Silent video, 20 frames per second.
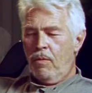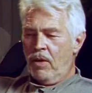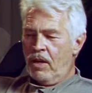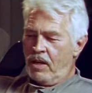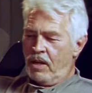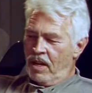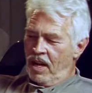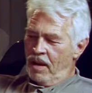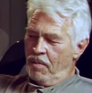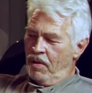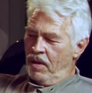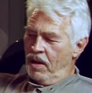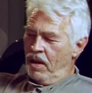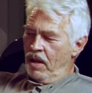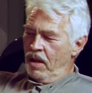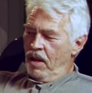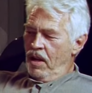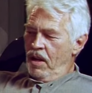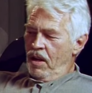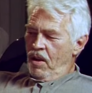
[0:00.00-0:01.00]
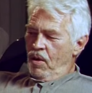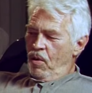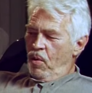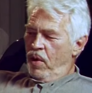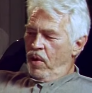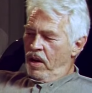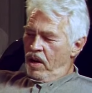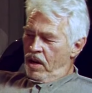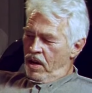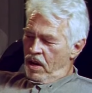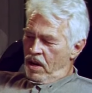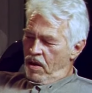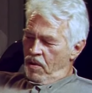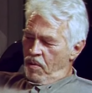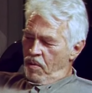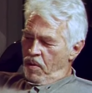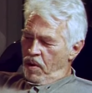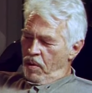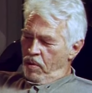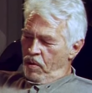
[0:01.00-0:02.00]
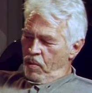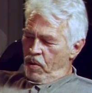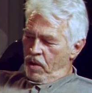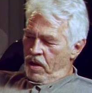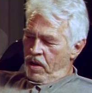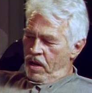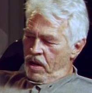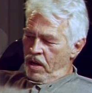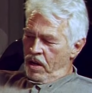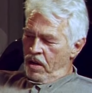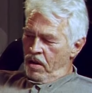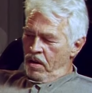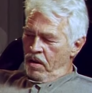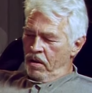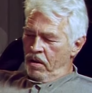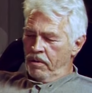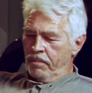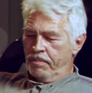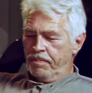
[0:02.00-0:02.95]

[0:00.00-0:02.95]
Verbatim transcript: One time when we were working in